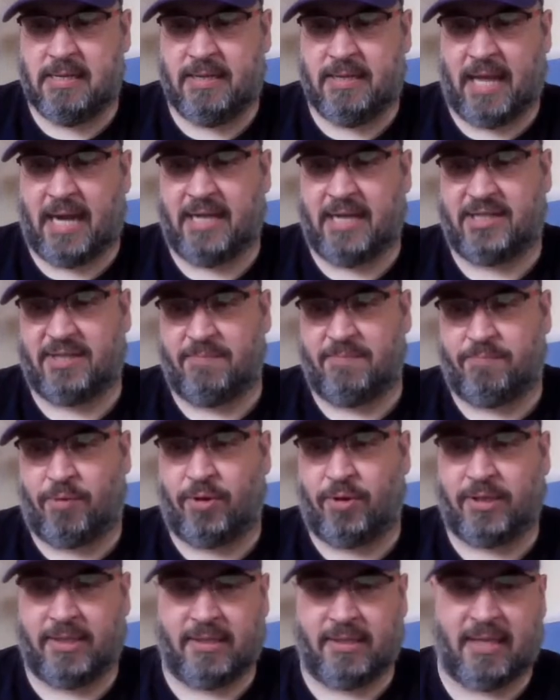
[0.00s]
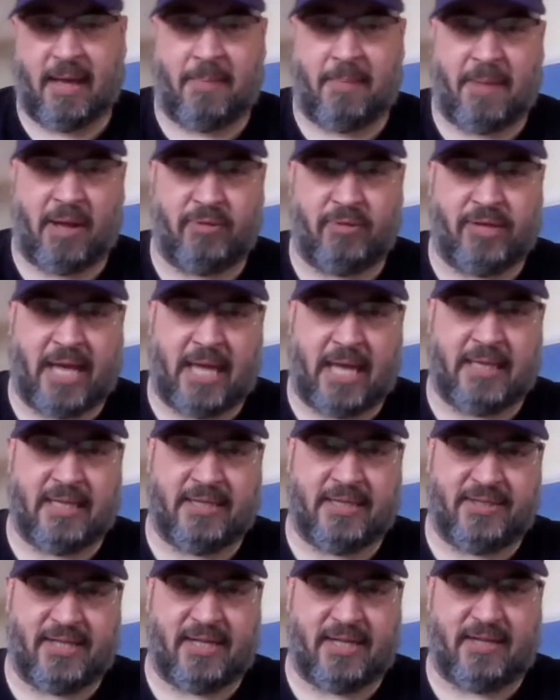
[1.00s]
is important about that
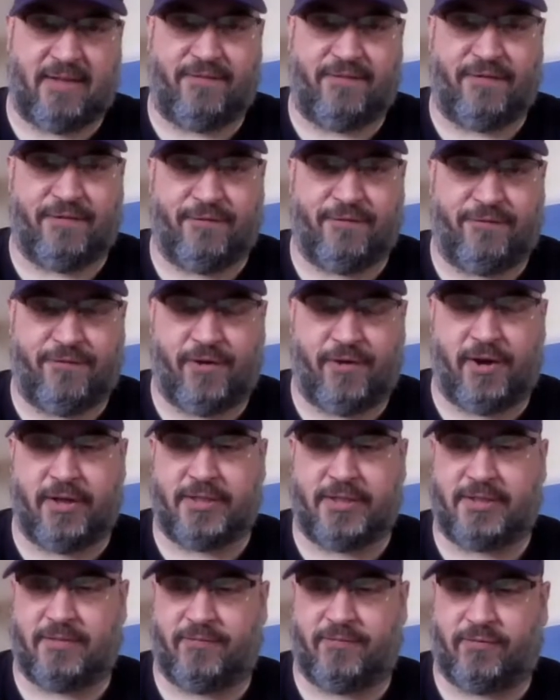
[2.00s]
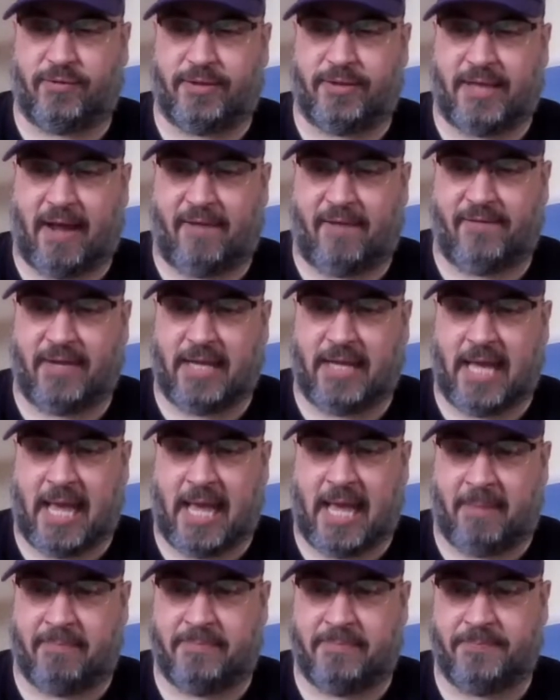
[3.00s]
is the defense first for
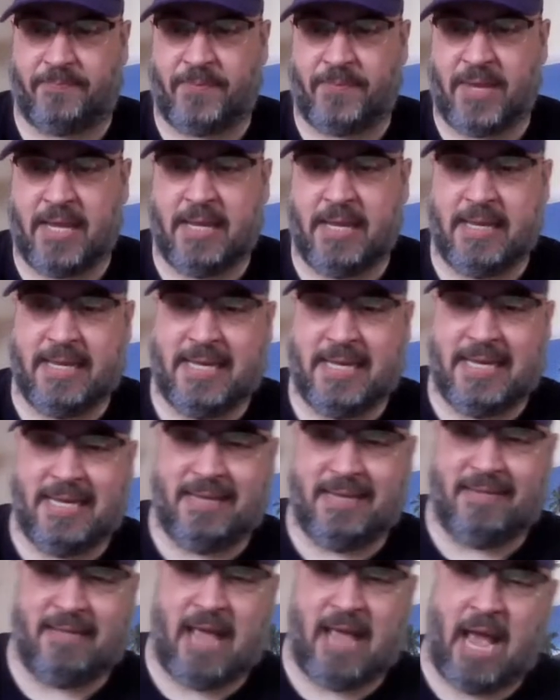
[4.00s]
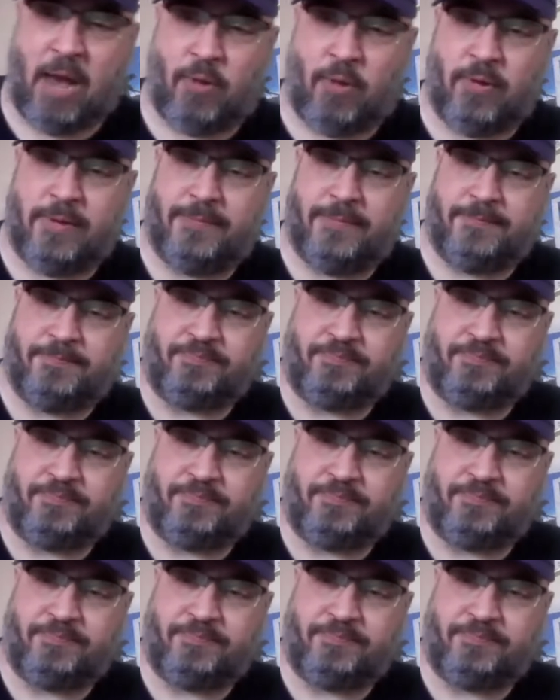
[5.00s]
Darvingham. Now,